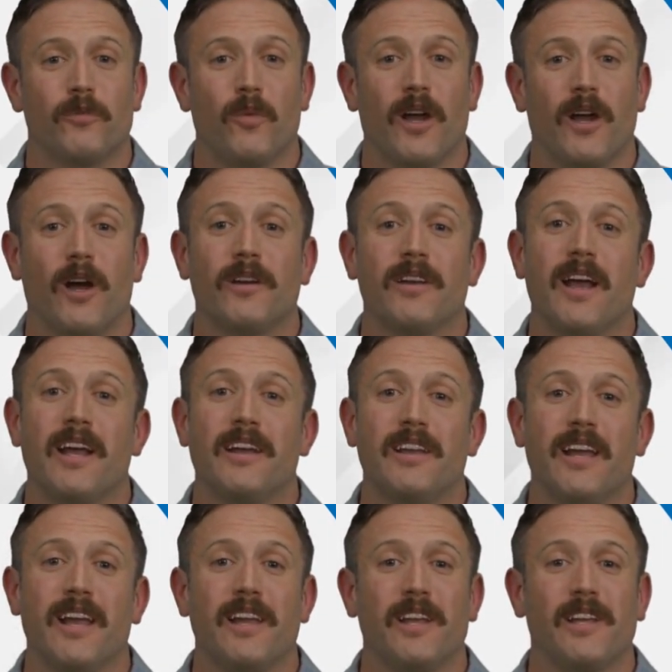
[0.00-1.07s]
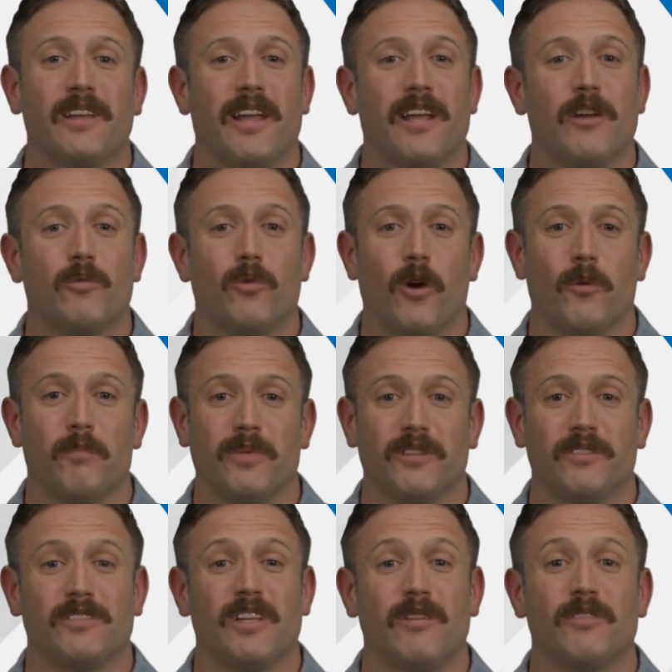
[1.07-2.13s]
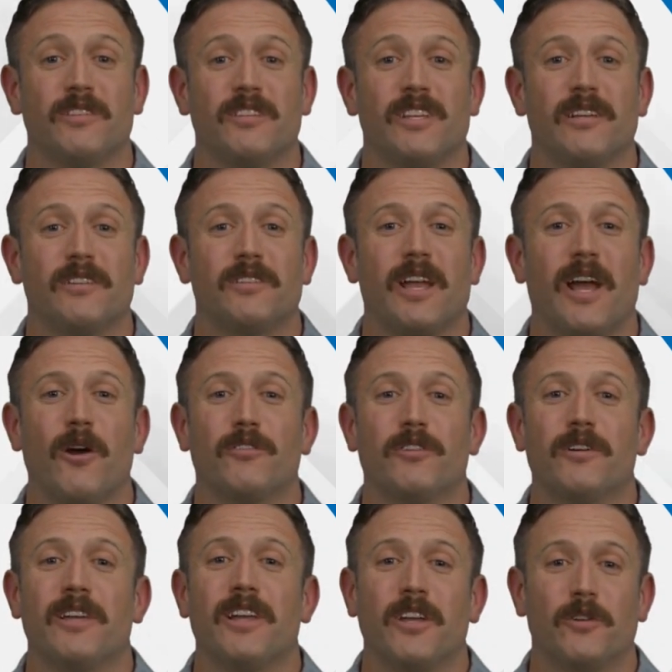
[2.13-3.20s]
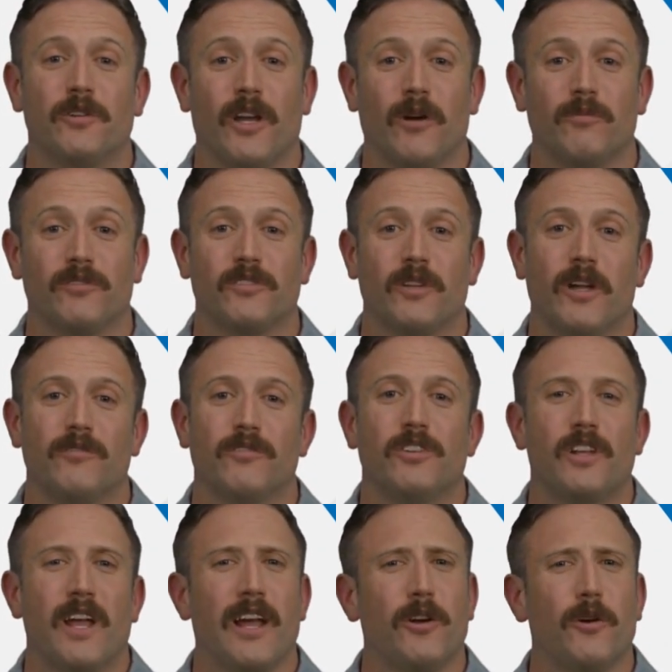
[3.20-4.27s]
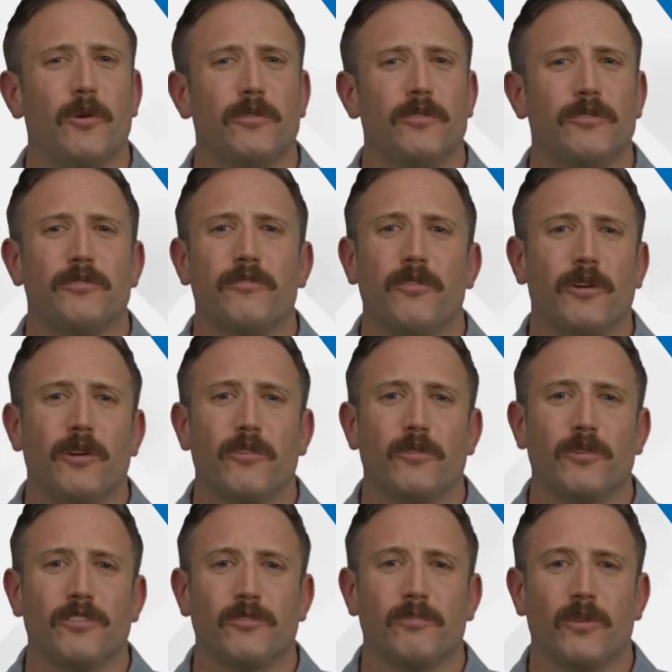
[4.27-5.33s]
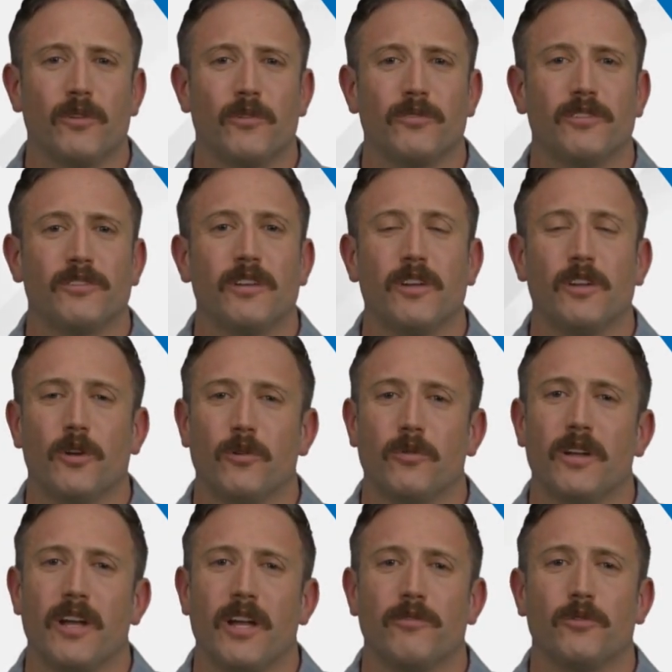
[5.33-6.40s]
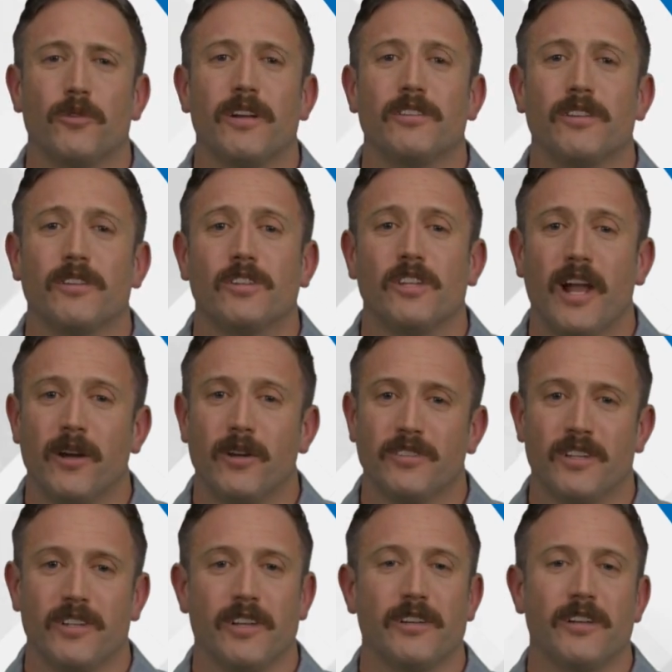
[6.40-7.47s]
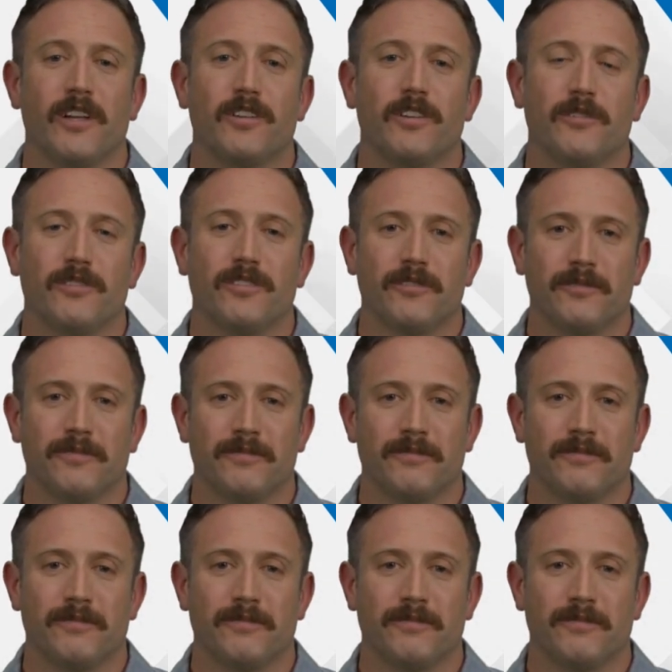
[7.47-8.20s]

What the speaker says: while our 9K Kinetic rope and 17,000 kDom soft shackle deliver smooth, secure recoveries in challenging conditions.